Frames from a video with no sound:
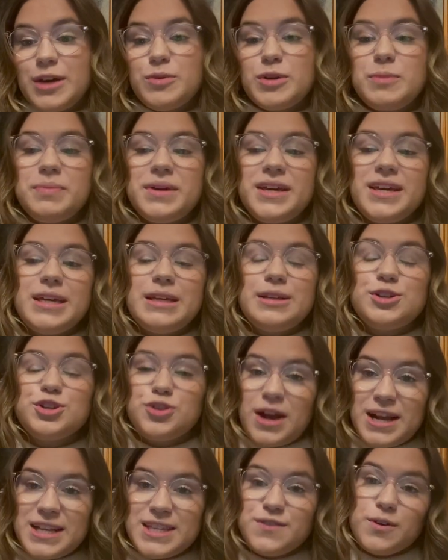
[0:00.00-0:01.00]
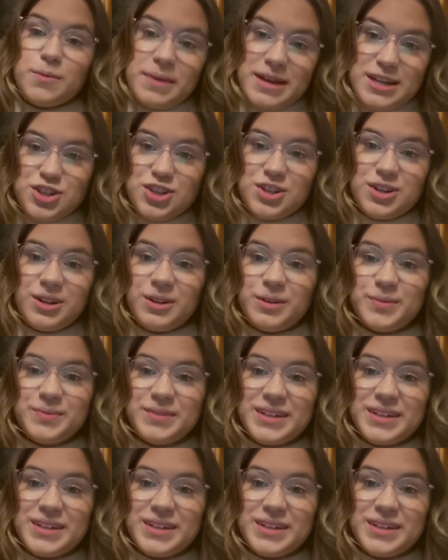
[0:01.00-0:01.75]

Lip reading: it would be transformational.